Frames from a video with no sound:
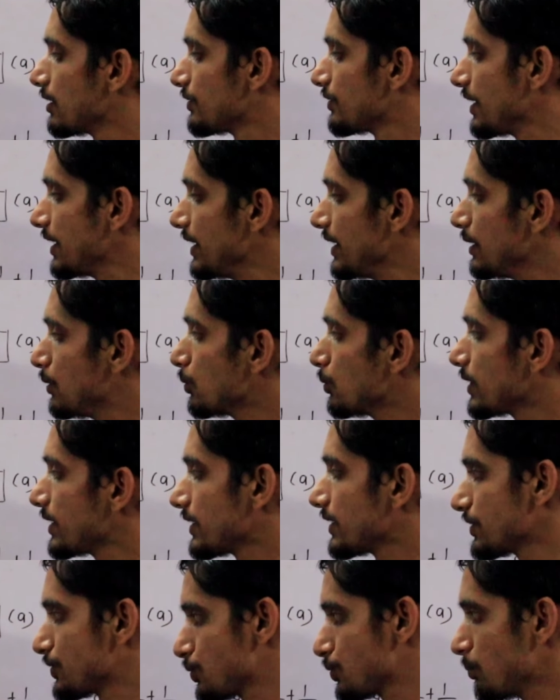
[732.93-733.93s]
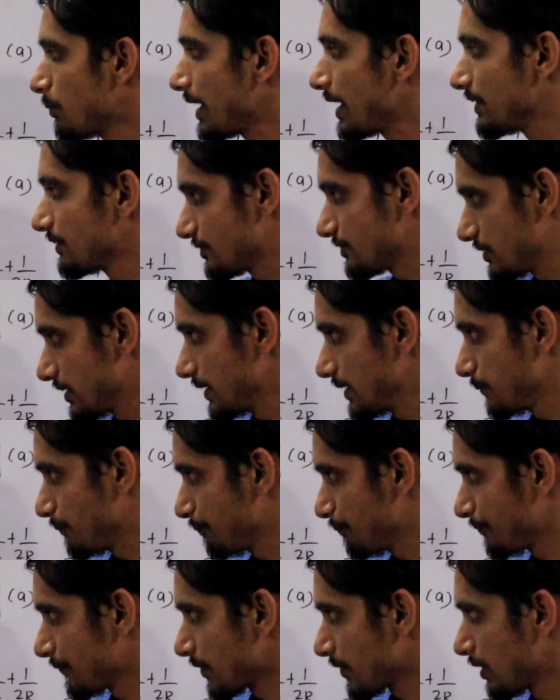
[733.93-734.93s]
3 into 10 raised to minus 3.
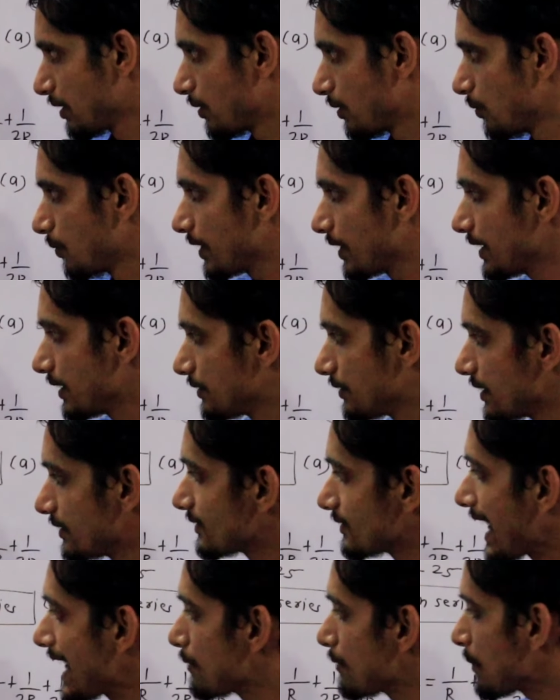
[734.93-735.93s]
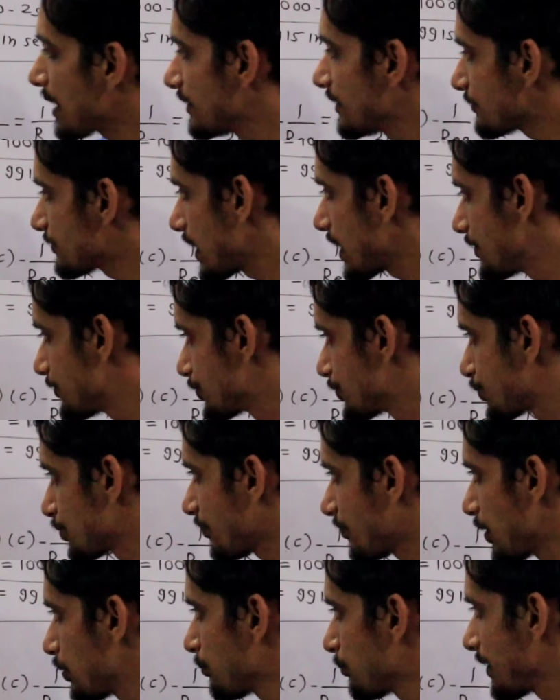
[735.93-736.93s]
Okay, that is I minus Ig. So
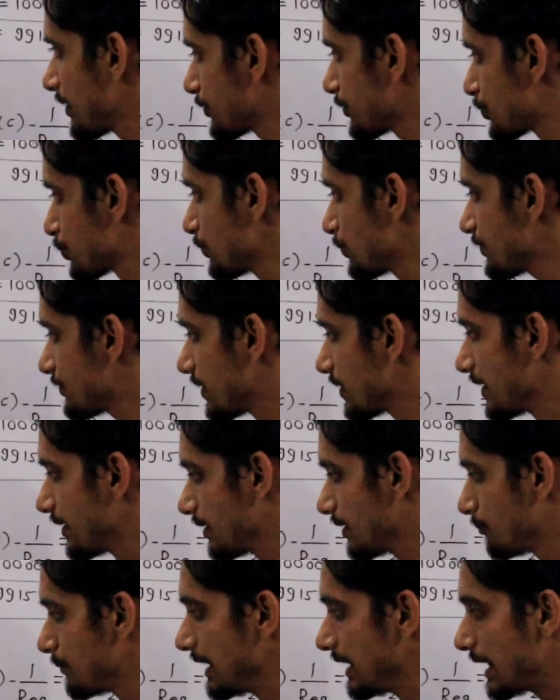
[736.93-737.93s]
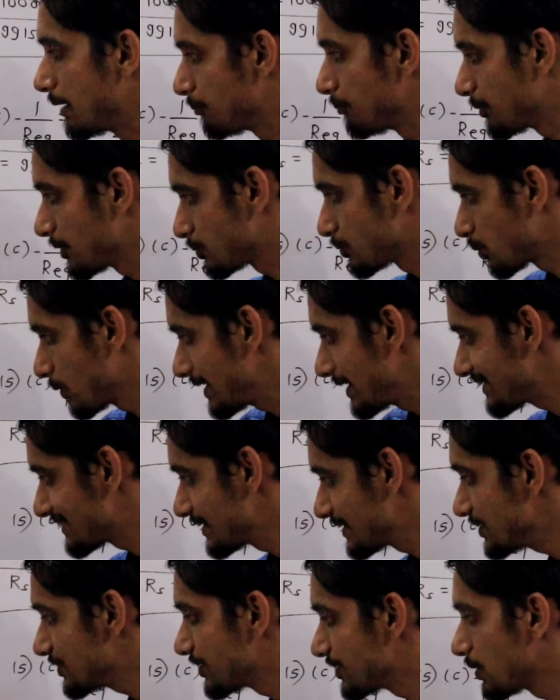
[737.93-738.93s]
5 minus 2 is 3 milliampere. So S is